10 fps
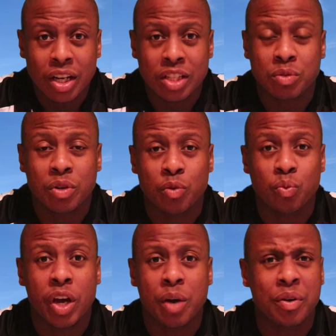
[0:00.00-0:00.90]
a squad
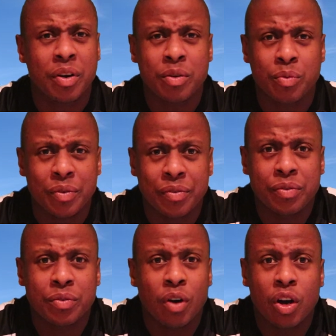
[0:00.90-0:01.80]
where
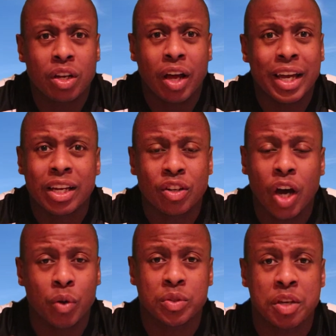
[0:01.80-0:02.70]
we've got like
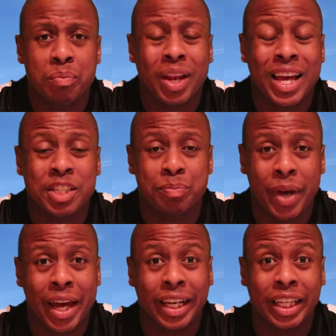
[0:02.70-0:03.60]
9 or 10 players
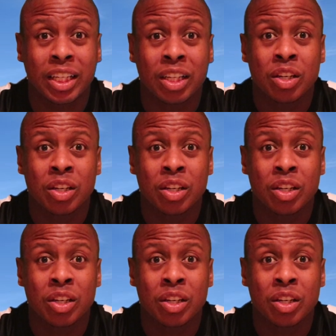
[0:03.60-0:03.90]
barely.